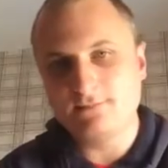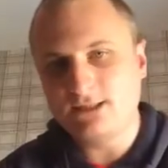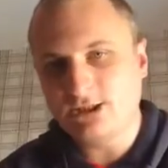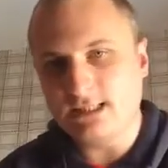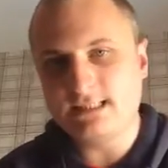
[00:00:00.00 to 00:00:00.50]

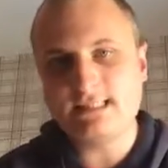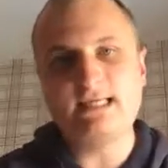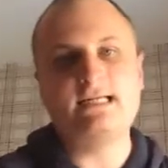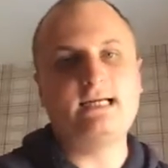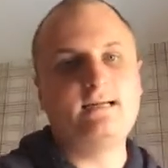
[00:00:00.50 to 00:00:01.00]
Manchester
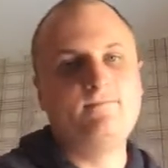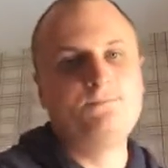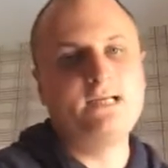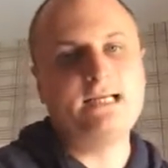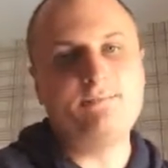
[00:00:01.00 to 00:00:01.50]
get
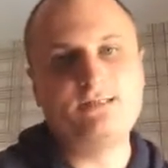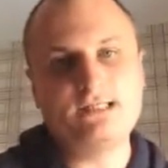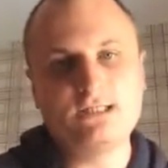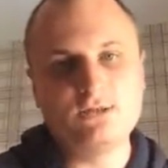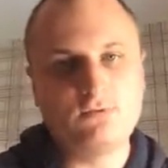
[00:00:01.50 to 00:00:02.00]
a
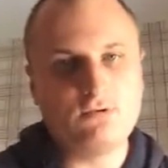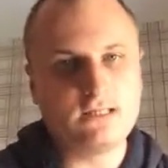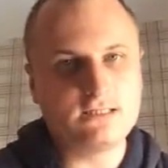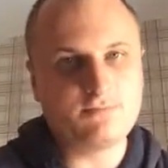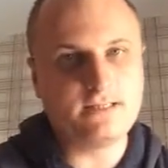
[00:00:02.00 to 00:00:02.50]
potential
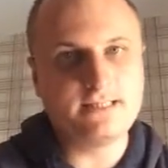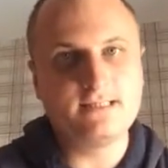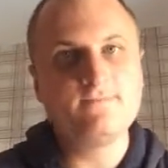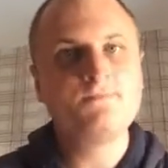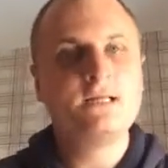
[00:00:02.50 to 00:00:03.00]
world-class
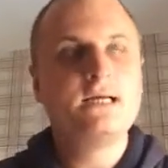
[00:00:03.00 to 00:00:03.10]
player.